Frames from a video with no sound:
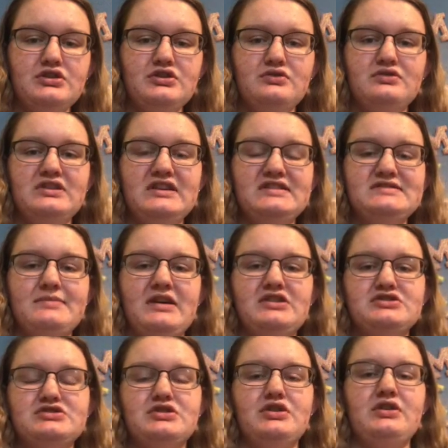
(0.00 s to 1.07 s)
you need to make
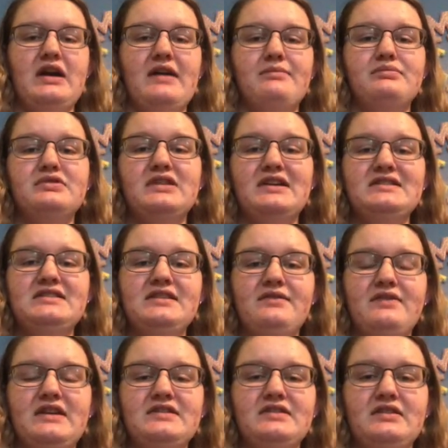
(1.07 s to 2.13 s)
sure you have plenty of
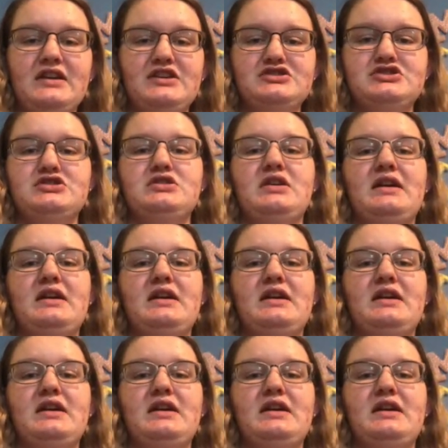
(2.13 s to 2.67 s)
ventilation,